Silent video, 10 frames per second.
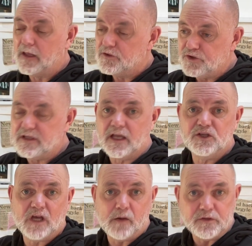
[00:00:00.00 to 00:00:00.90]
treat their
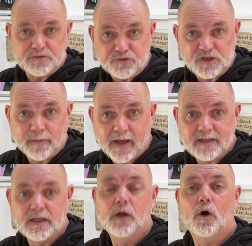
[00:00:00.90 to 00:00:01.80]
child with
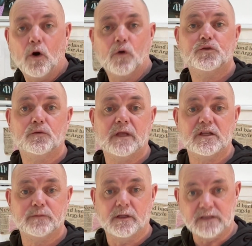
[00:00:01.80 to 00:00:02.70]
respect. Also, then
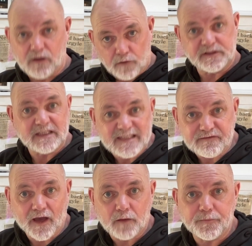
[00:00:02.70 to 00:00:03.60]
as well, obviously
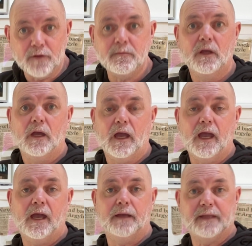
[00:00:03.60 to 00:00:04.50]
develop them.
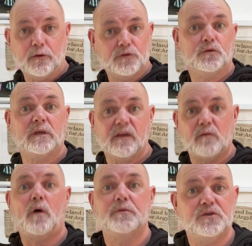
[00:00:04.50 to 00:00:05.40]
Then also give
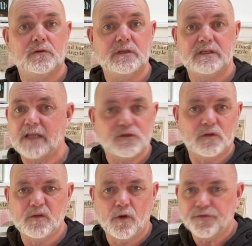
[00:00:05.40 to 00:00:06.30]
them opportunities. That's all
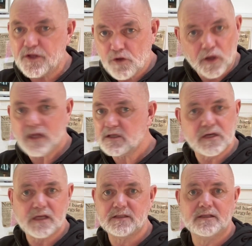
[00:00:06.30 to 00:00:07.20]
they want. They're not
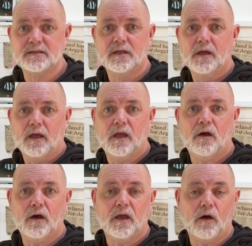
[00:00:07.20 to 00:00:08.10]
interested,
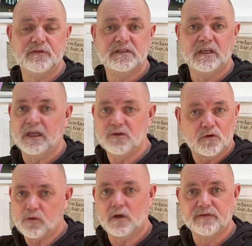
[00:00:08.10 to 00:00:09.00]
obviously, in
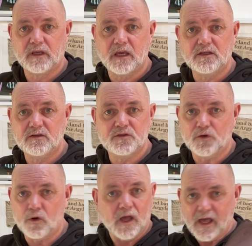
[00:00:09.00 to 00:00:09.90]
your qualifications
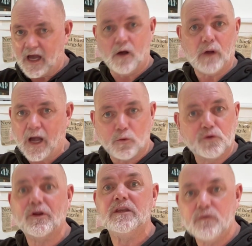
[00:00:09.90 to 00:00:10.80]
or how
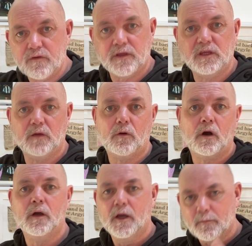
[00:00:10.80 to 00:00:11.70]
great you think you
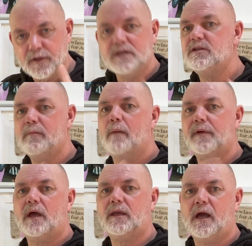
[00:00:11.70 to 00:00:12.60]
are. Please
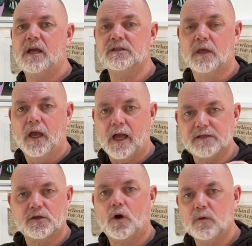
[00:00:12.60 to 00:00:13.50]
remember that, guys.
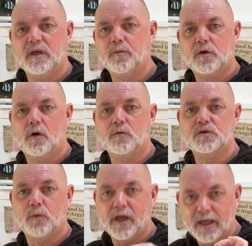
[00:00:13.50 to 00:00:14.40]
As a goalkeeping
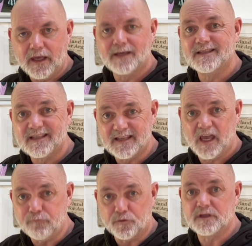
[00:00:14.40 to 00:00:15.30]
coach, we're here to
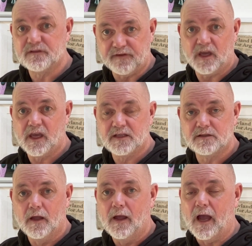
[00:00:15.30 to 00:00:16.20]
serve others first.
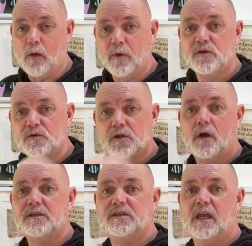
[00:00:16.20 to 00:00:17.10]
And when you
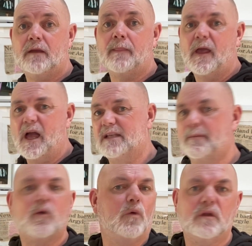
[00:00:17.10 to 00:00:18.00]
start saying it's
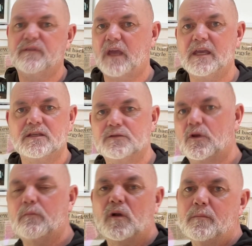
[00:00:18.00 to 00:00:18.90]
about qualifications or
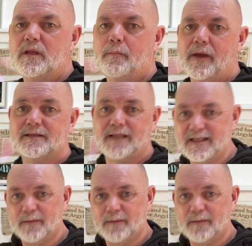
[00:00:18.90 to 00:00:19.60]
I want to be the best, that's